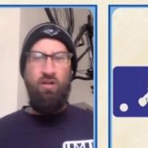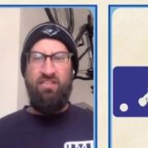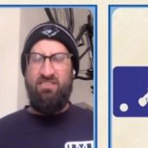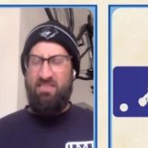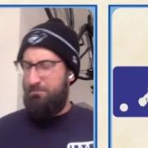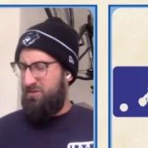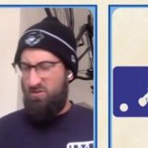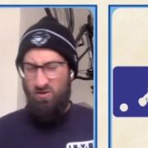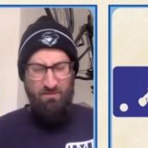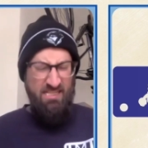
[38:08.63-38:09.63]
on this
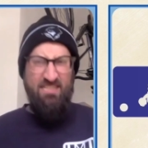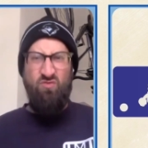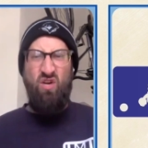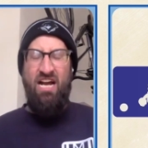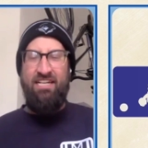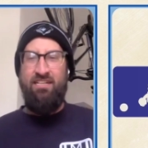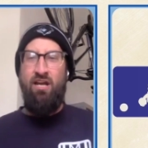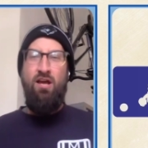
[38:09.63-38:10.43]
episode, but that's fine.